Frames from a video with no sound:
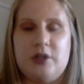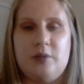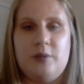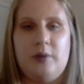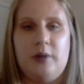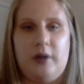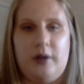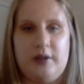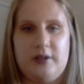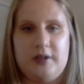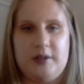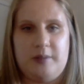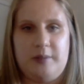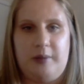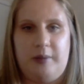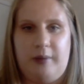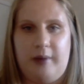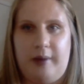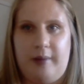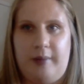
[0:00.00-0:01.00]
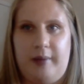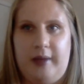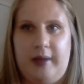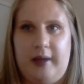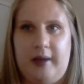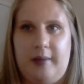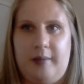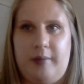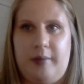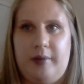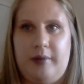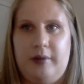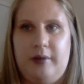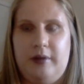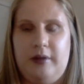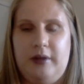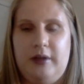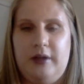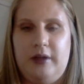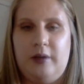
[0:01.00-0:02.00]
will also be ramping up.
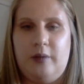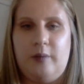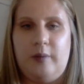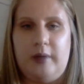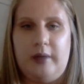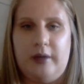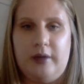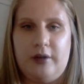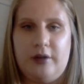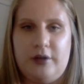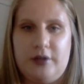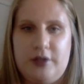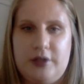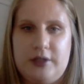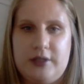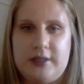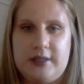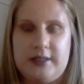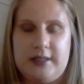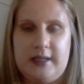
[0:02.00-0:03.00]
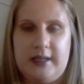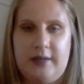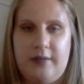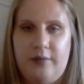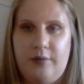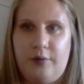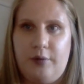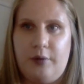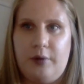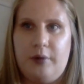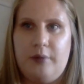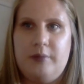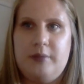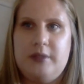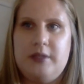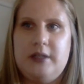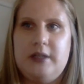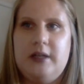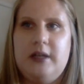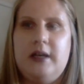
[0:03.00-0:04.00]
We encourage you to stay
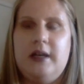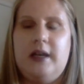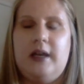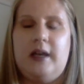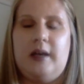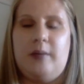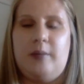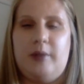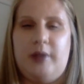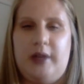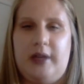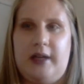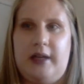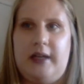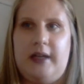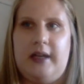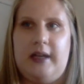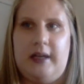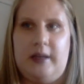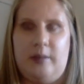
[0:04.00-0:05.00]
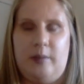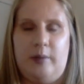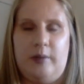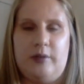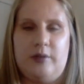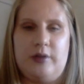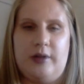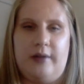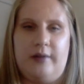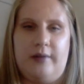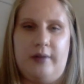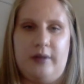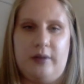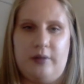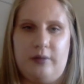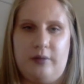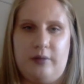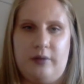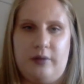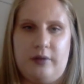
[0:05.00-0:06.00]
informed and plan ahead when traveling
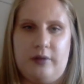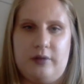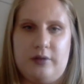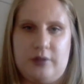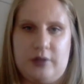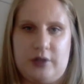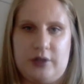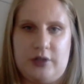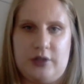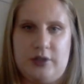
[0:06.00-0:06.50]
through the construction